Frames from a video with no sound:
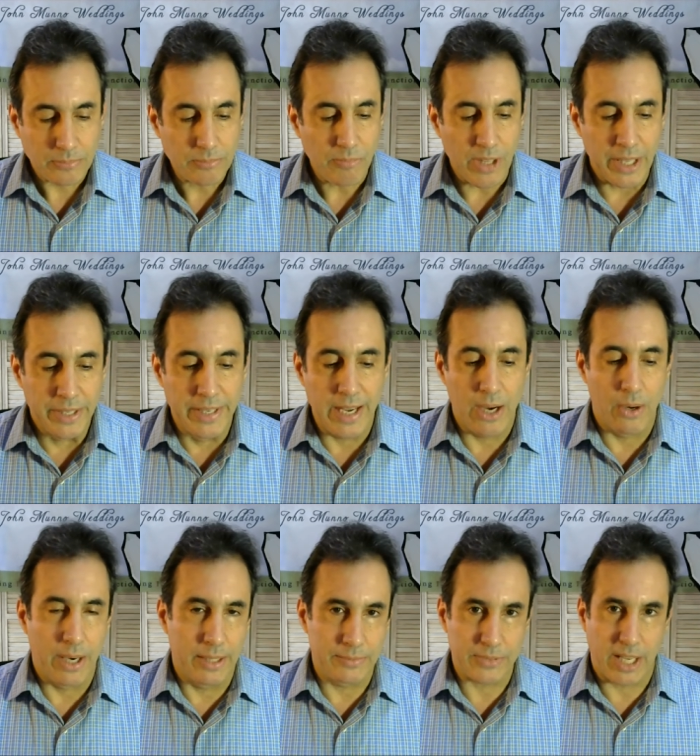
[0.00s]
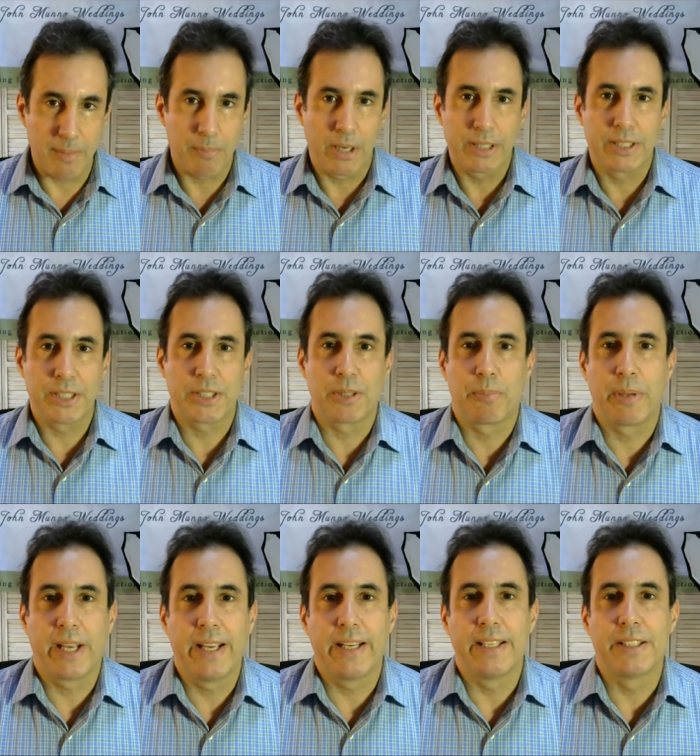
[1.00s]
Now, I
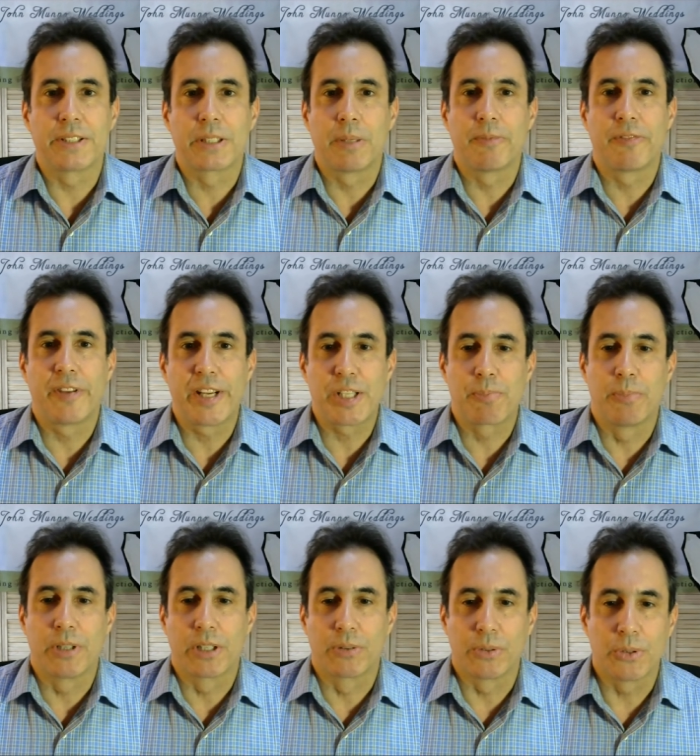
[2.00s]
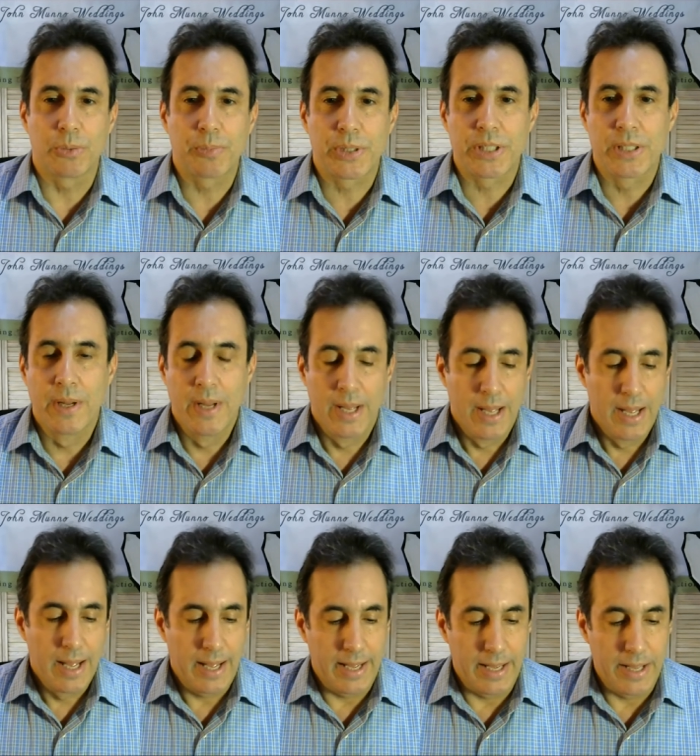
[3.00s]
participate in some Facebook groups,
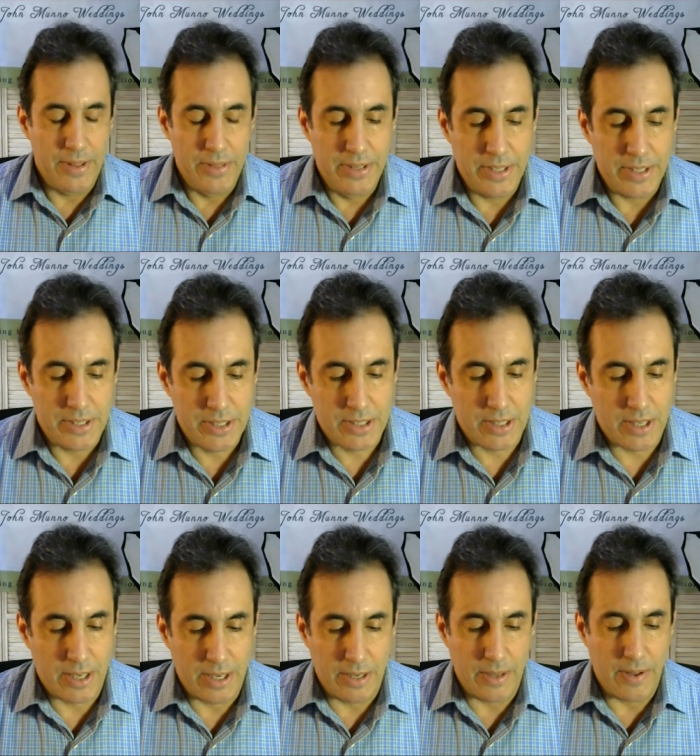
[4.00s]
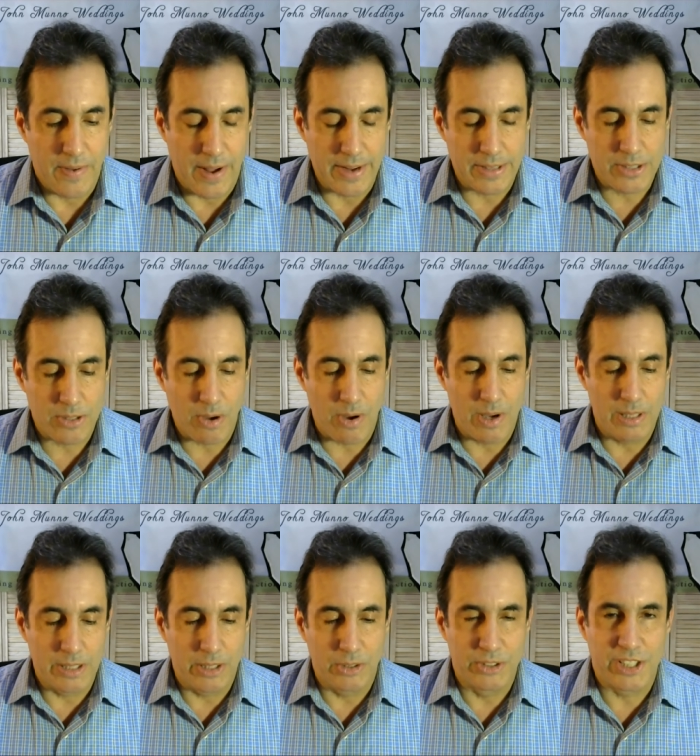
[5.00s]
and this uh, I saw a
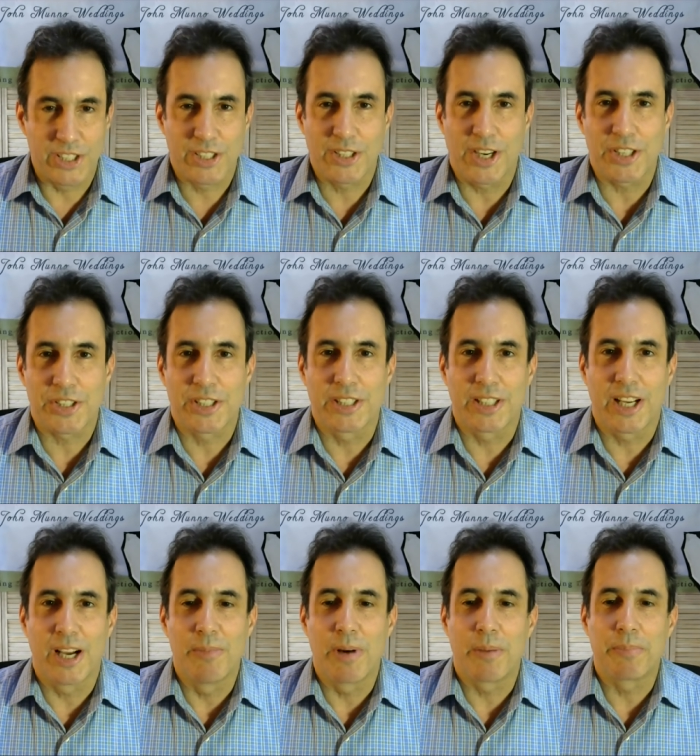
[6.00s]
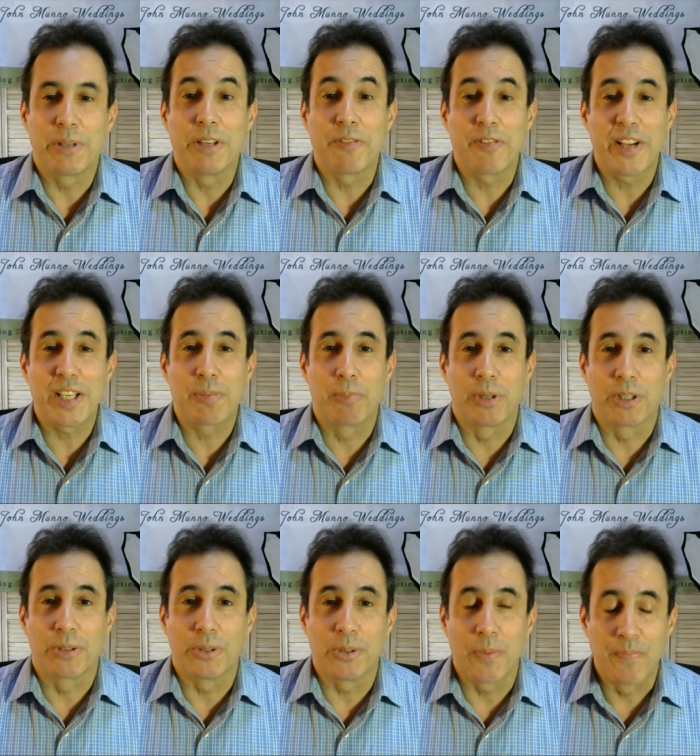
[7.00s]
little discussion come up in a Facebook
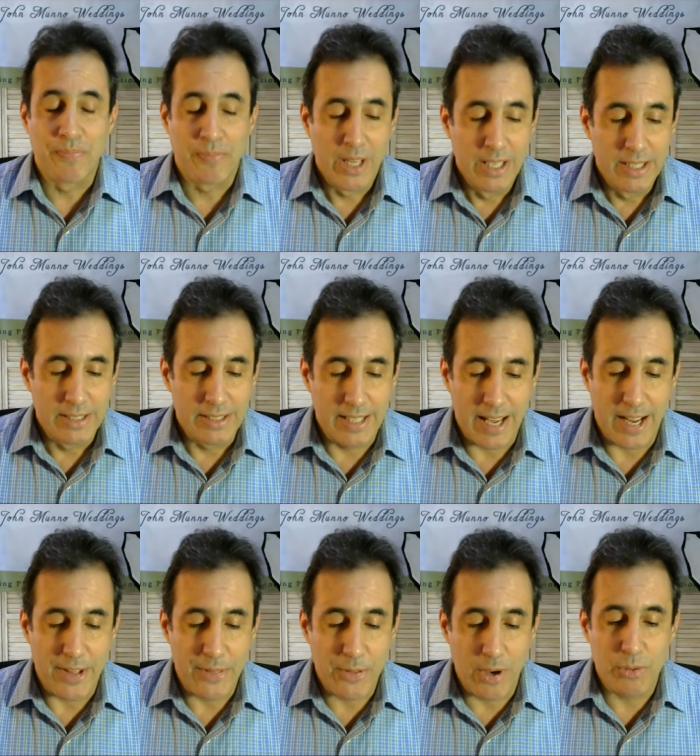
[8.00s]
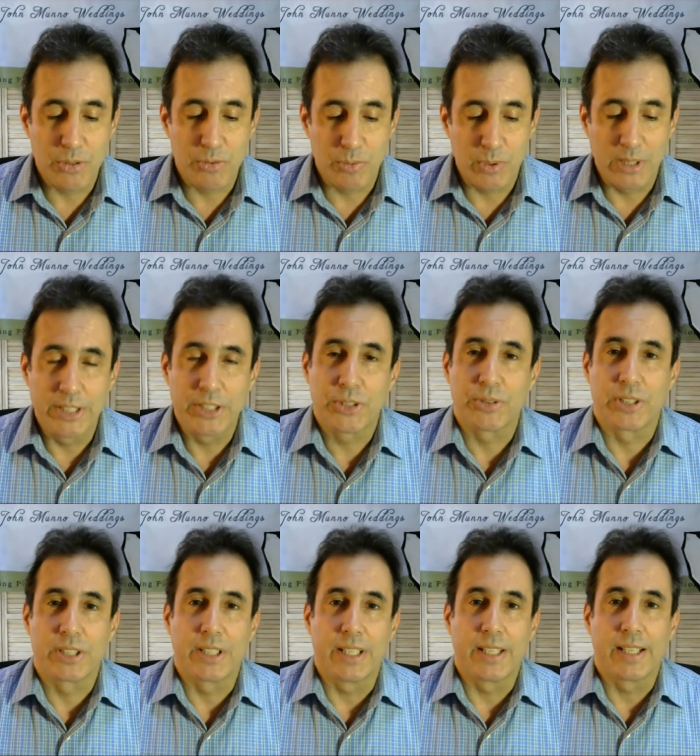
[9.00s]
group that I thought was real
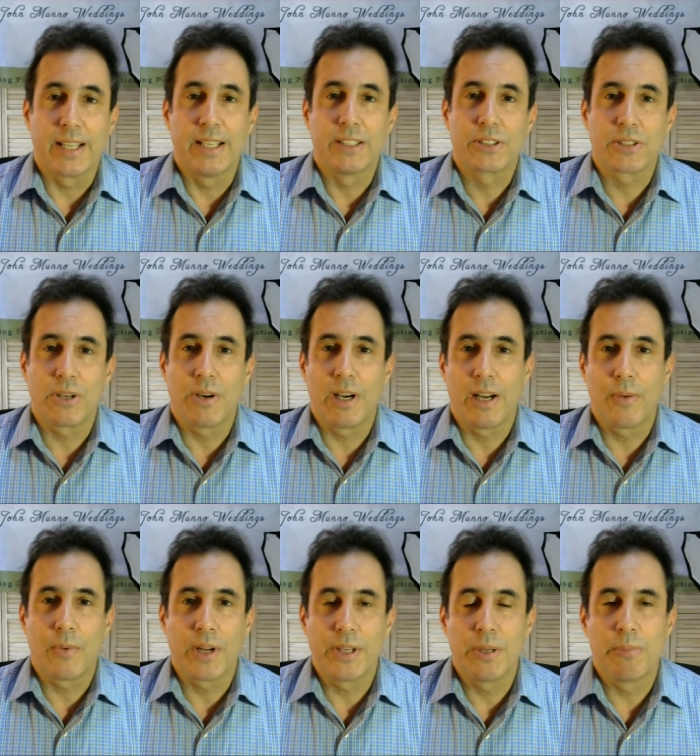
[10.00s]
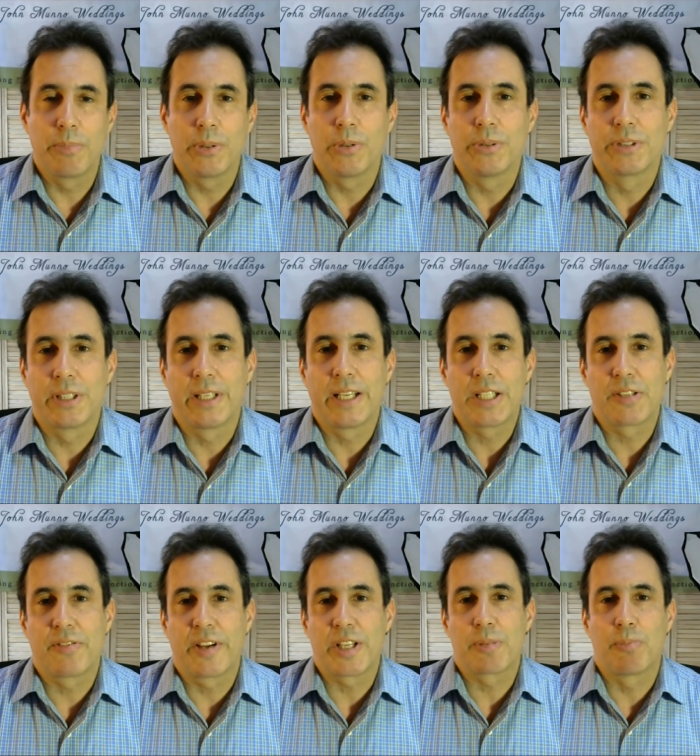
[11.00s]
interesting. And so I wanted to build today's
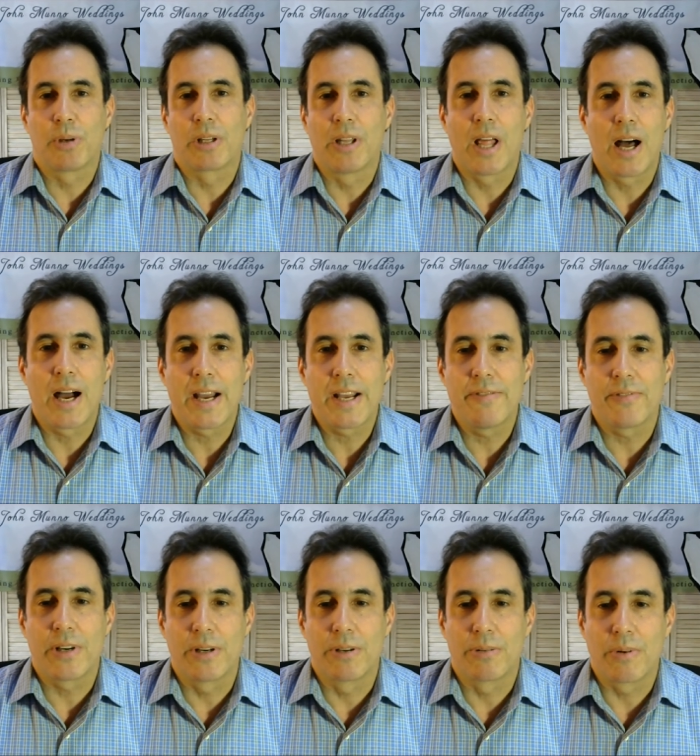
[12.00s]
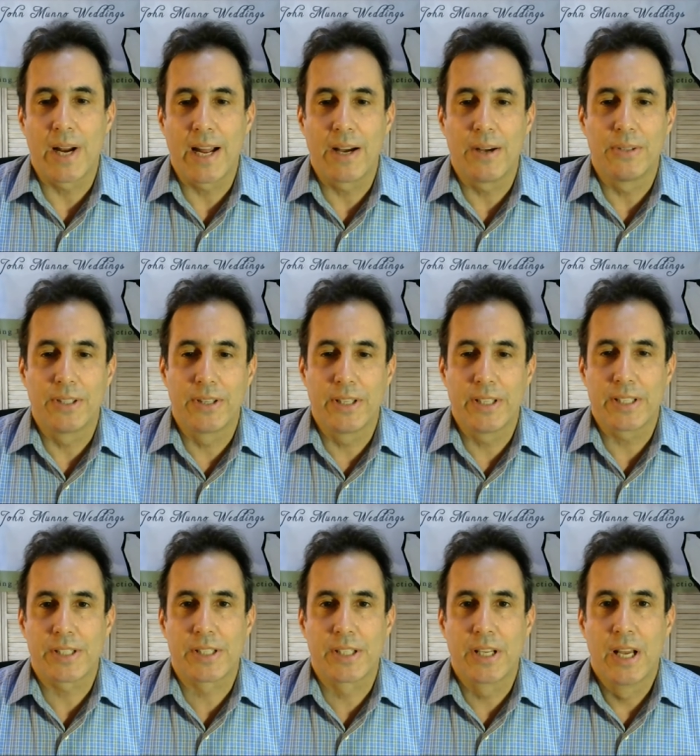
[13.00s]
Facebook Live around
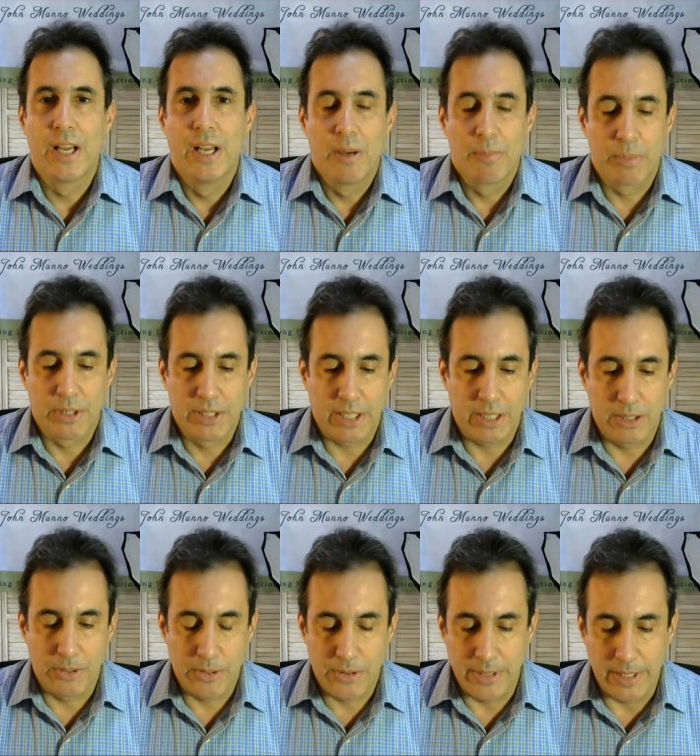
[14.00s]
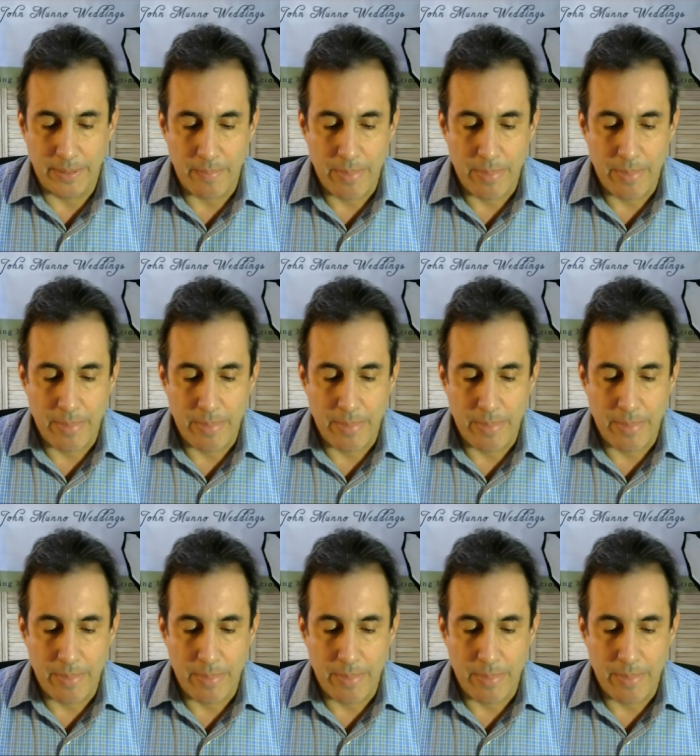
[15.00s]
this particular thing.